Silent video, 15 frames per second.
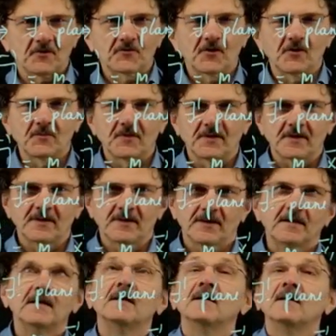from the
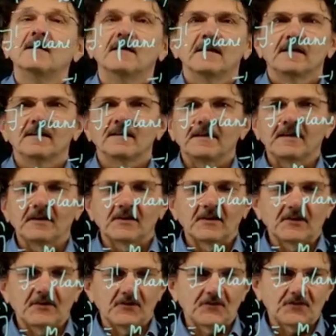uh,
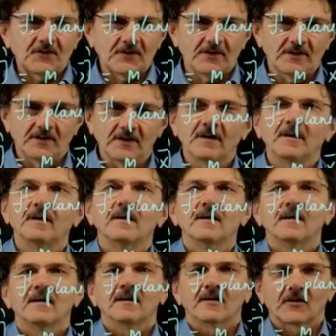English uh,
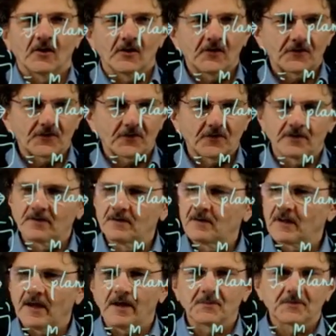culture
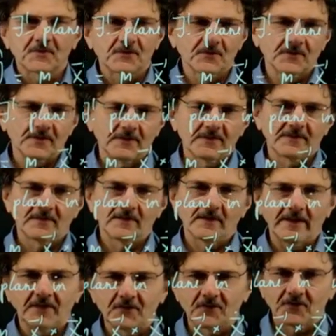comes to this
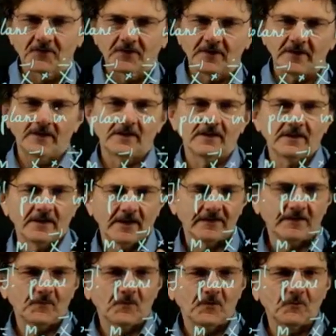lecture and
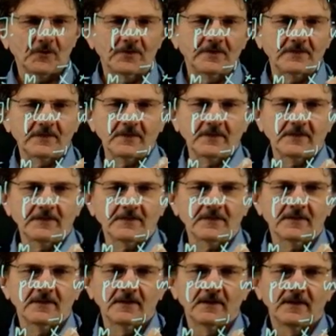asks me what this is,